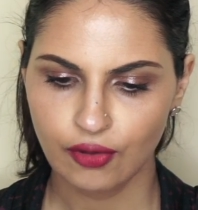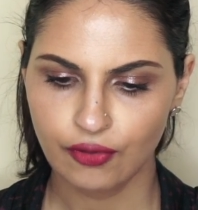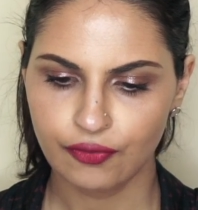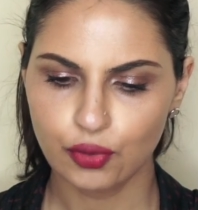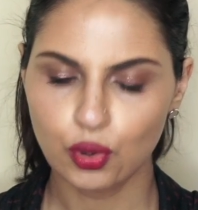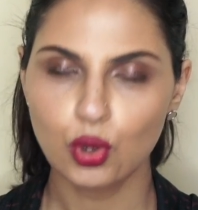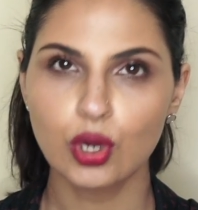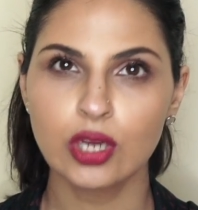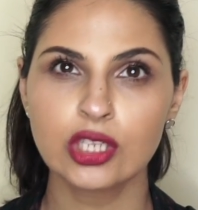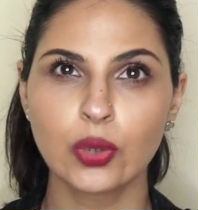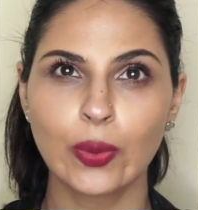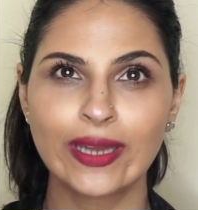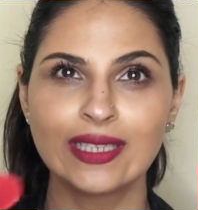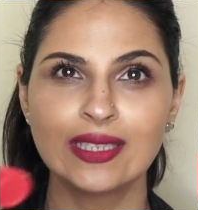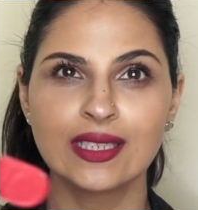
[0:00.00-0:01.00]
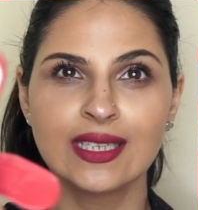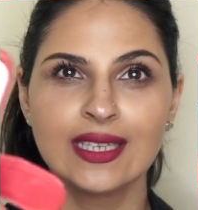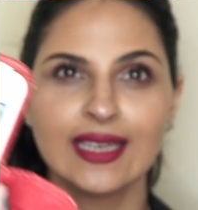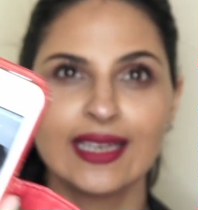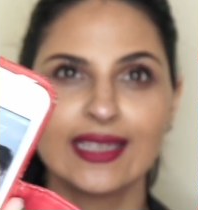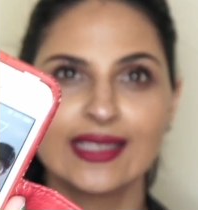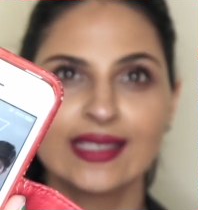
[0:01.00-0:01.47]

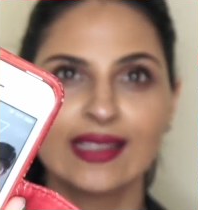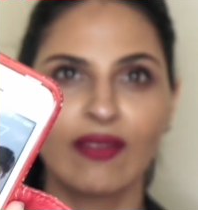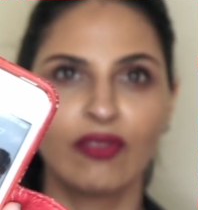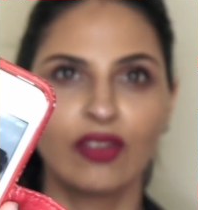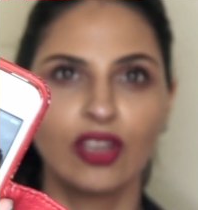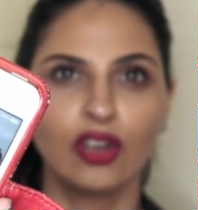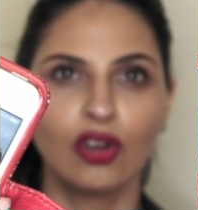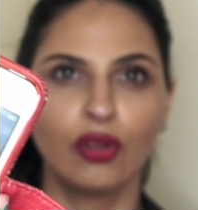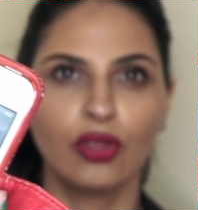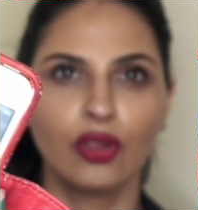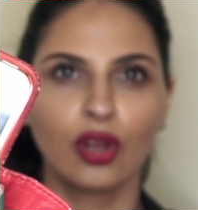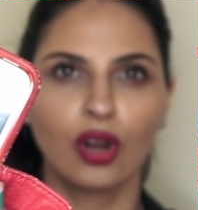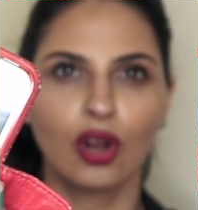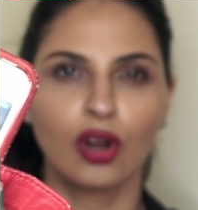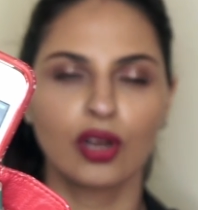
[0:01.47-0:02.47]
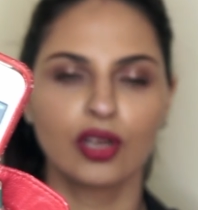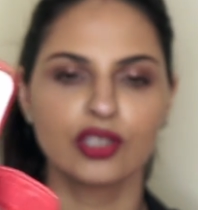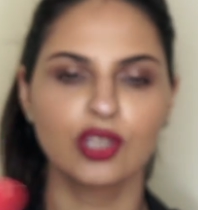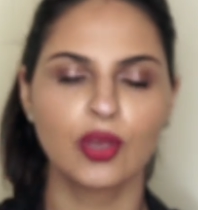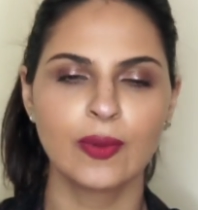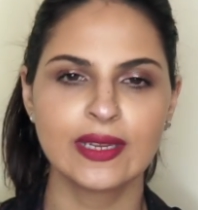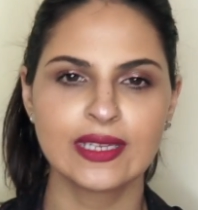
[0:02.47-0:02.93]
4:27 on the clock.
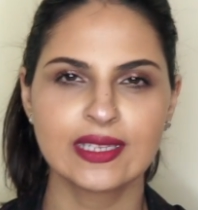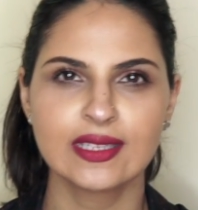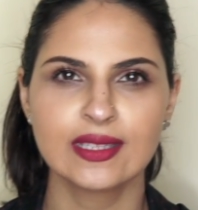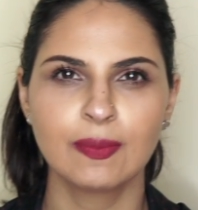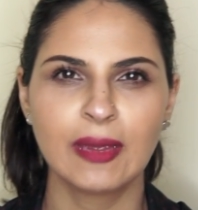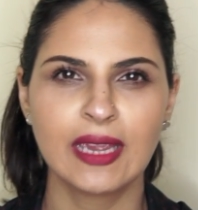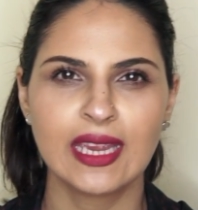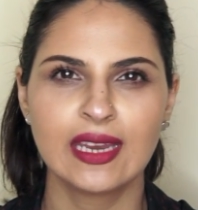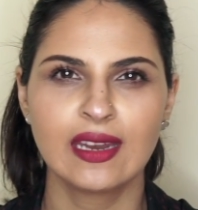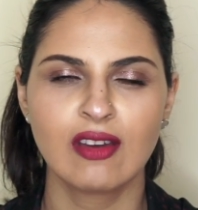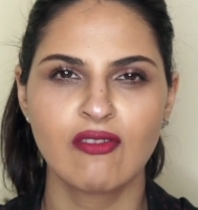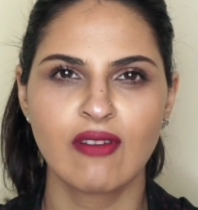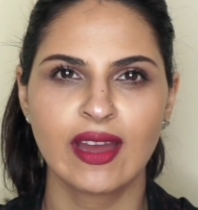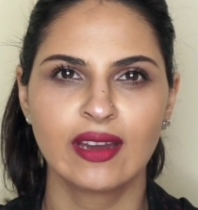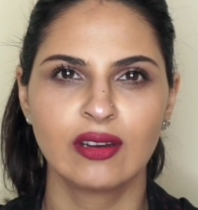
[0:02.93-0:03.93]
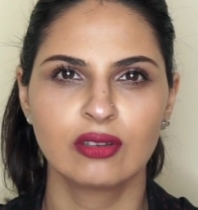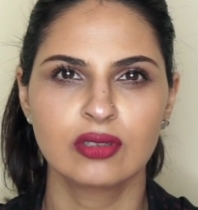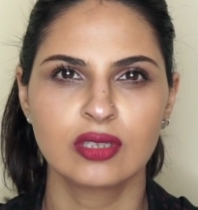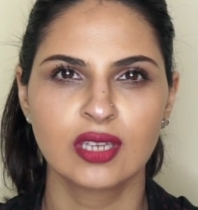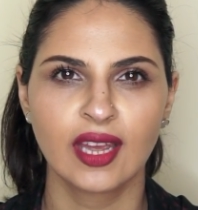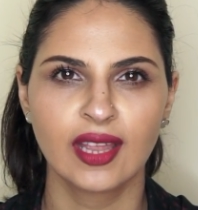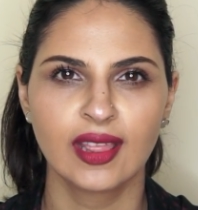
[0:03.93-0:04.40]
So it has been around, I